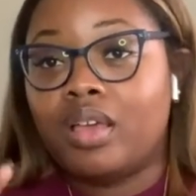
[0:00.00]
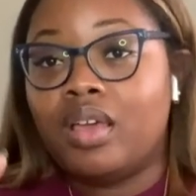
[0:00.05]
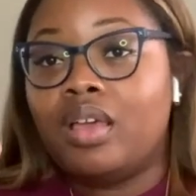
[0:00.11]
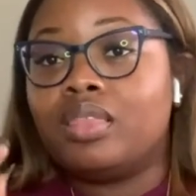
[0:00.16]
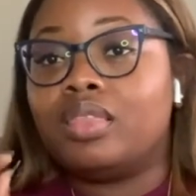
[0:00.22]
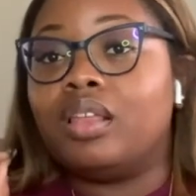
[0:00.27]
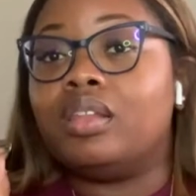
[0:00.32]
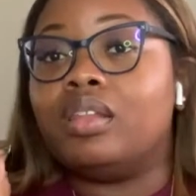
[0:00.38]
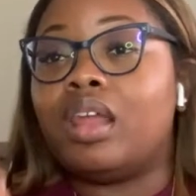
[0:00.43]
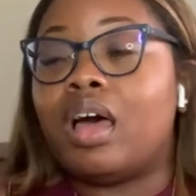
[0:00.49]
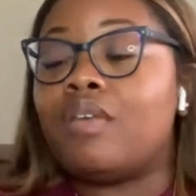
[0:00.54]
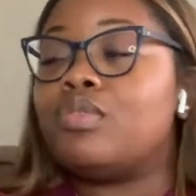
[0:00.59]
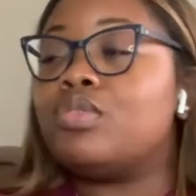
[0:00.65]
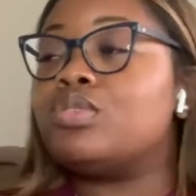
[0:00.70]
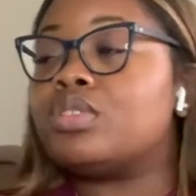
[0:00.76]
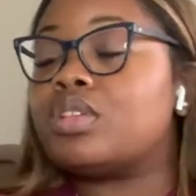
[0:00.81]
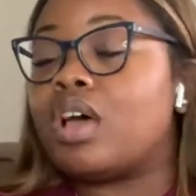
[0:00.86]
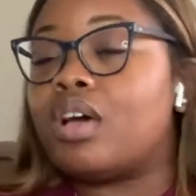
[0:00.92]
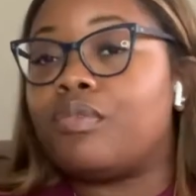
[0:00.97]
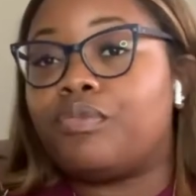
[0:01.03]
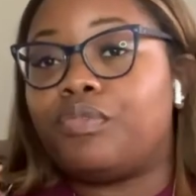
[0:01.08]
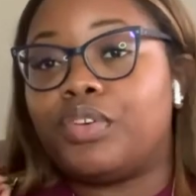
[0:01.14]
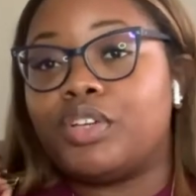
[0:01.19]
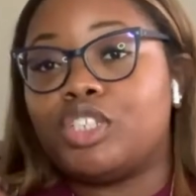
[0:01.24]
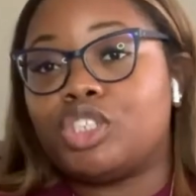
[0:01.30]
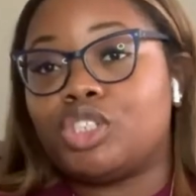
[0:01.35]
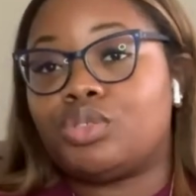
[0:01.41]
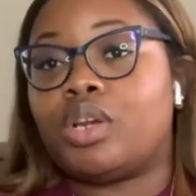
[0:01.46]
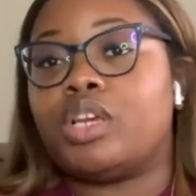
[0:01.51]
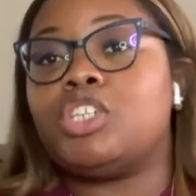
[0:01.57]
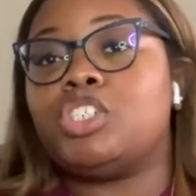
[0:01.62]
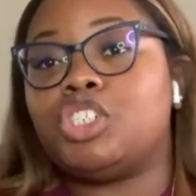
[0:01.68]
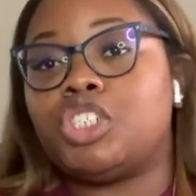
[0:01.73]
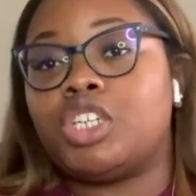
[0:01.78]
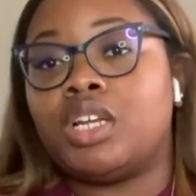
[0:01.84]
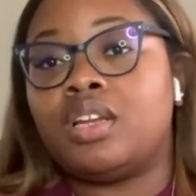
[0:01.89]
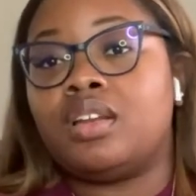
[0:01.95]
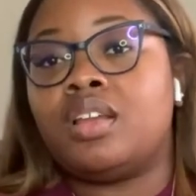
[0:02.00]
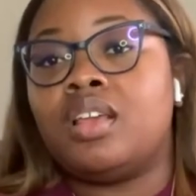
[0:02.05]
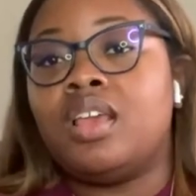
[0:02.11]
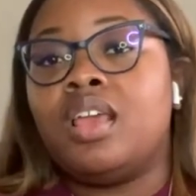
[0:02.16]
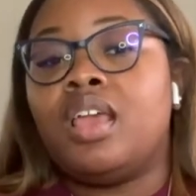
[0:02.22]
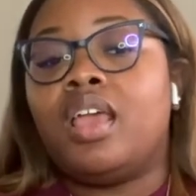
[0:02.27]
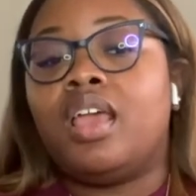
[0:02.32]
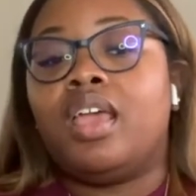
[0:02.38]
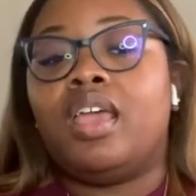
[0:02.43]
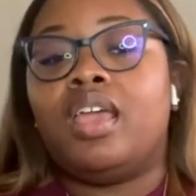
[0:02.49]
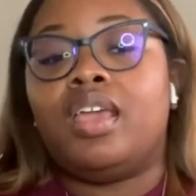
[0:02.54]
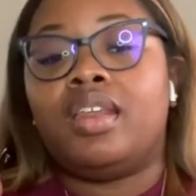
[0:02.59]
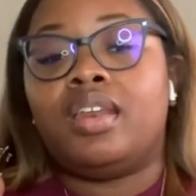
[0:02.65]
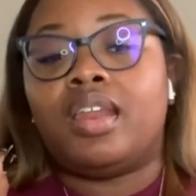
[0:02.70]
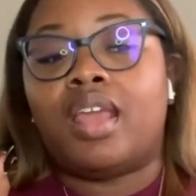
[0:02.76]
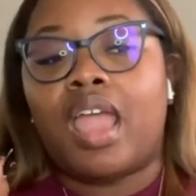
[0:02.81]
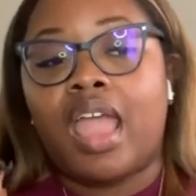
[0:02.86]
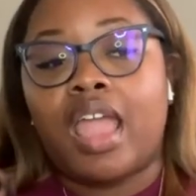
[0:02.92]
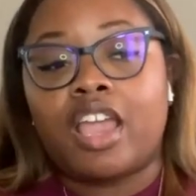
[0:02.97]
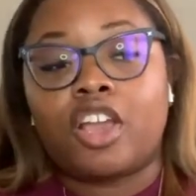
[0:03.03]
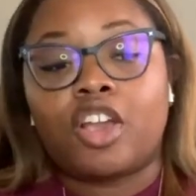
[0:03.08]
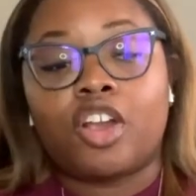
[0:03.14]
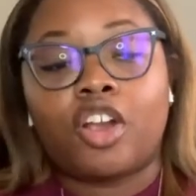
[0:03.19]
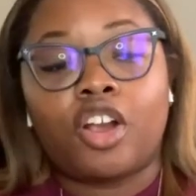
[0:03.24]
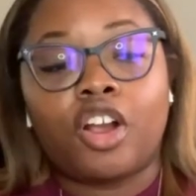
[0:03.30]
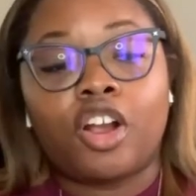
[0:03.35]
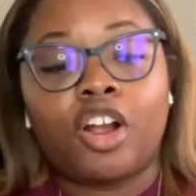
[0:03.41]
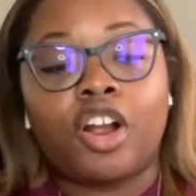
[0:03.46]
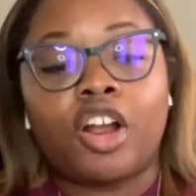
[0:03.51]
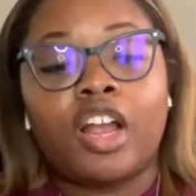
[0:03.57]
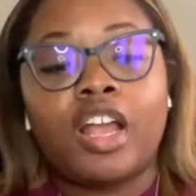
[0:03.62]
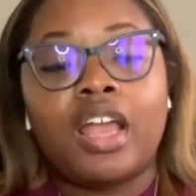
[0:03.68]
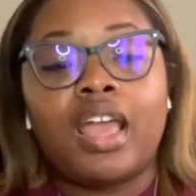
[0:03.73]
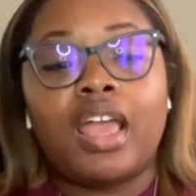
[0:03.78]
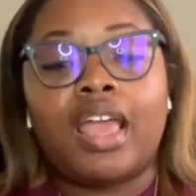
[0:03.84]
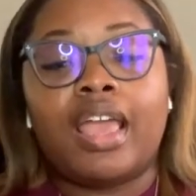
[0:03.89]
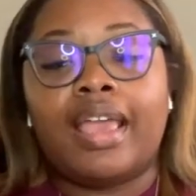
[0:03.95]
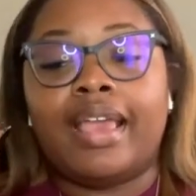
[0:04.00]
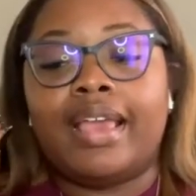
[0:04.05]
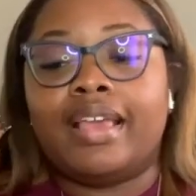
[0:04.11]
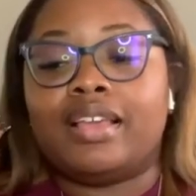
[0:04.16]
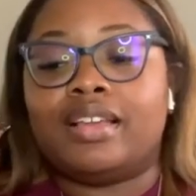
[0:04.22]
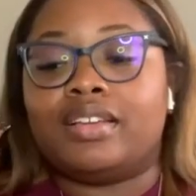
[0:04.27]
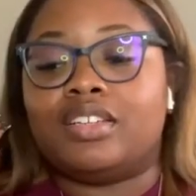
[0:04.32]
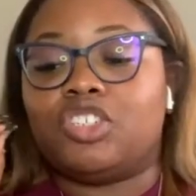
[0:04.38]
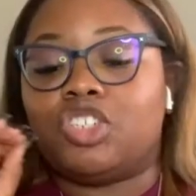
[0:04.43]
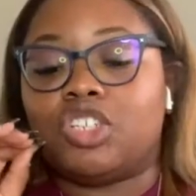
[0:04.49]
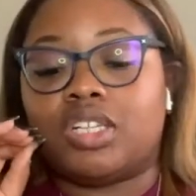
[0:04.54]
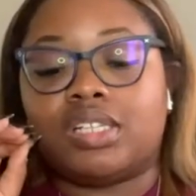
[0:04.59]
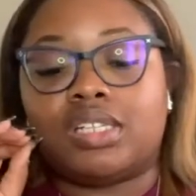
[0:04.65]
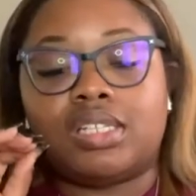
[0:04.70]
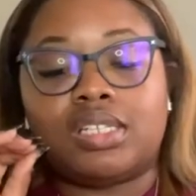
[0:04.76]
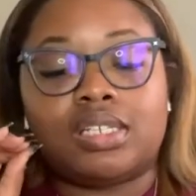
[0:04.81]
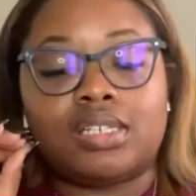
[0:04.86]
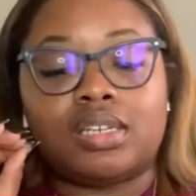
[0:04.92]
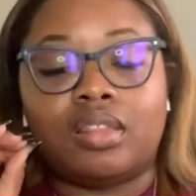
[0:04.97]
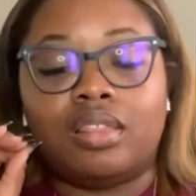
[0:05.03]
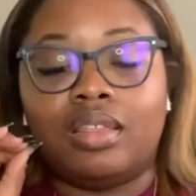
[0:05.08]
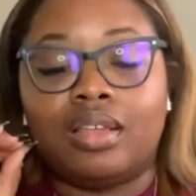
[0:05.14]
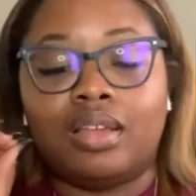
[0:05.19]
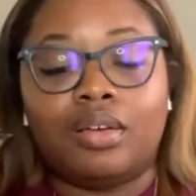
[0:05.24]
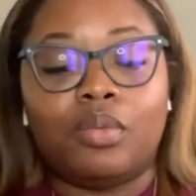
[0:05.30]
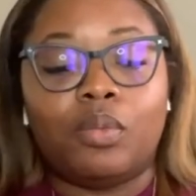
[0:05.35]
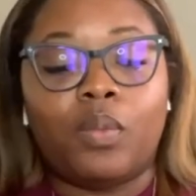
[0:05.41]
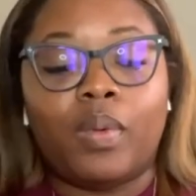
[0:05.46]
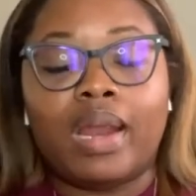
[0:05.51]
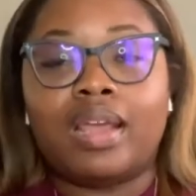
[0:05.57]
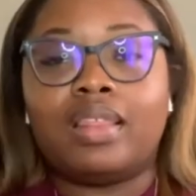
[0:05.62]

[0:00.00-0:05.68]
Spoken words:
The levels of frustration and anger and just the way that